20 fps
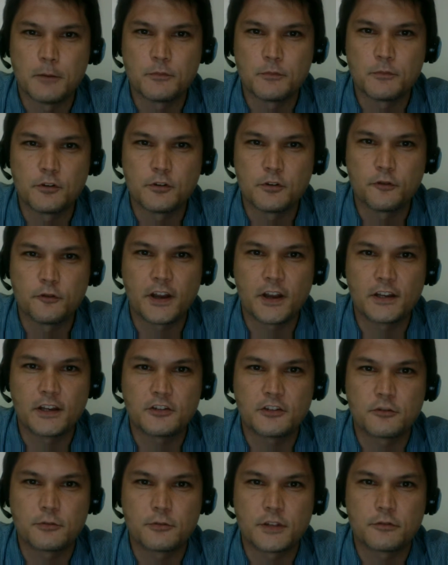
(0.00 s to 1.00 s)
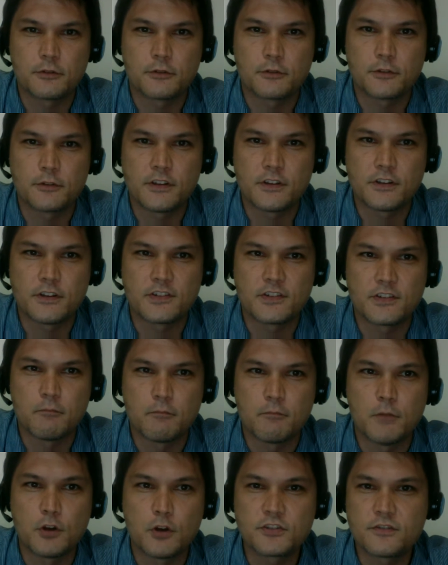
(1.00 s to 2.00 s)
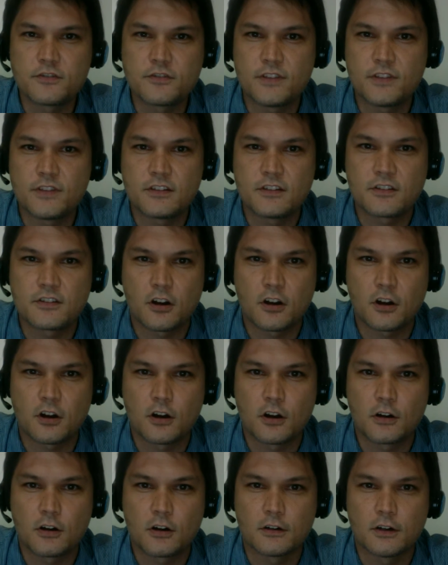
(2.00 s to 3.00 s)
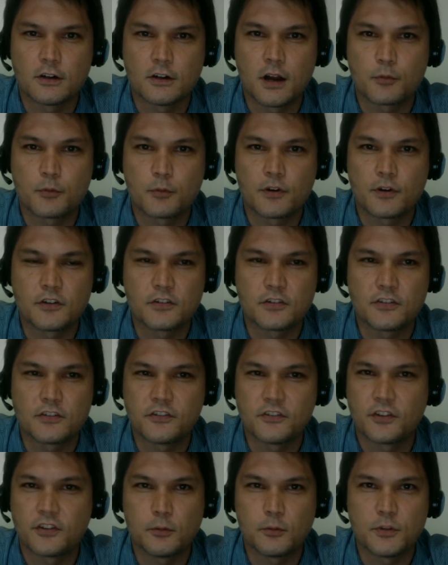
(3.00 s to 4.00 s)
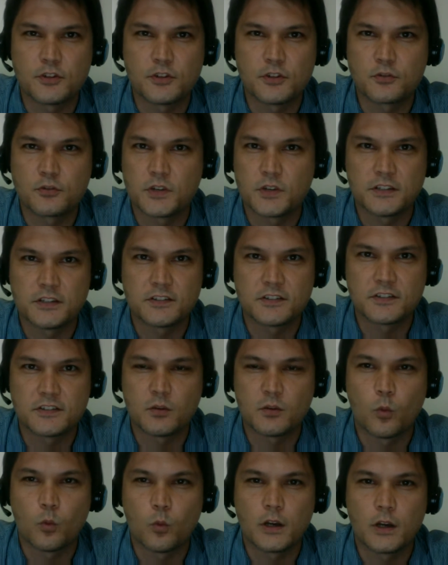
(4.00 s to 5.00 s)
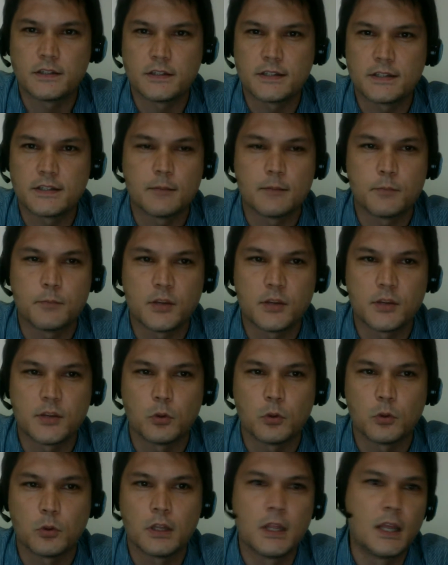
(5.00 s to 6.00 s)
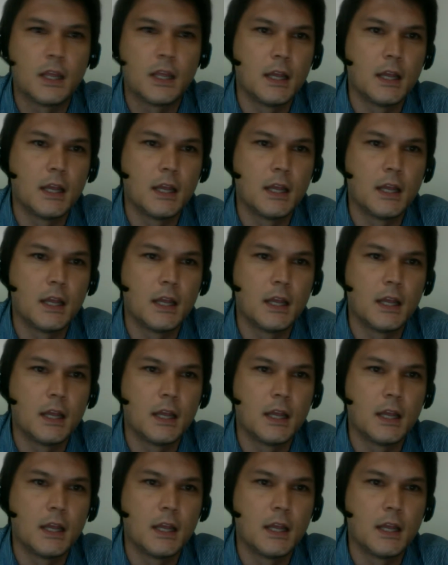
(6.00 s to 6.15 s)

You'll find as you read through these that most of these are operations that are between, say, 1 and 10 people,